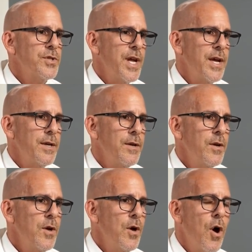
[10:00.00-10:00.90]
state,
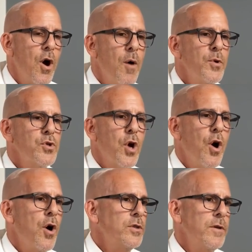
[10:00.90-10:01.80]
almost
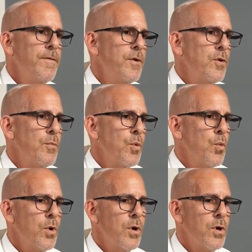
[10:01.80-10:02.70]
all of whom
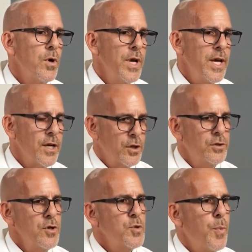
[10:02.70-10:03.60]
were in
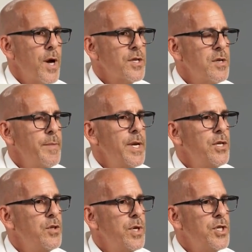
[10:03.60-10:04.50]
close proximity
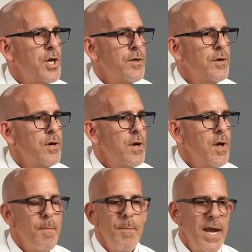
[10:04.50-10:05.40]
to each other.
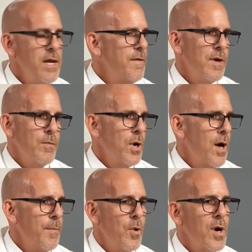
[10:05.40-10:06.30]
Many of them were
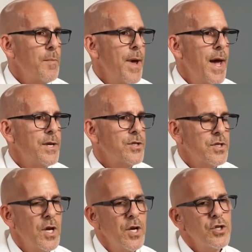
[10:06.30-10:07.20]
not wearing
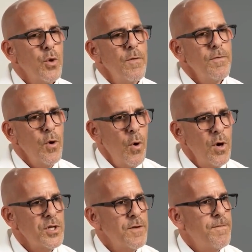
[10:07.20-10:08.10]
masks. So of
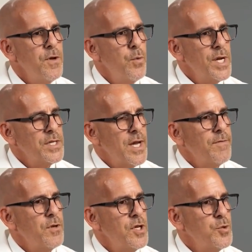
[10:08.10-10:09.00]
course, a few weeks
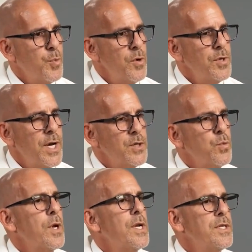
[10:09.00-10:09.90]
after these protests,
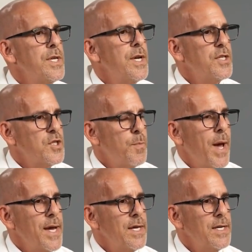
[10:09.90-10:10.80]
we're going to see a
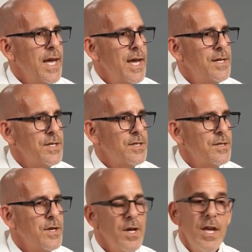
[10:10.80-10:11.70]
spike in
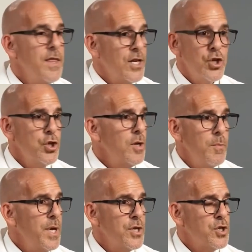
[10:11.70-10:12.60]
cases. That
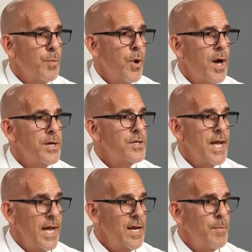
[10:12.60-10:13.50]
shouldn't be a surprise
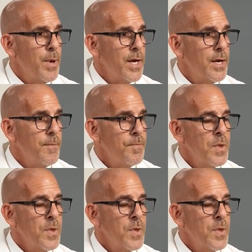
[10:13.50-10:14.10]
to anybody.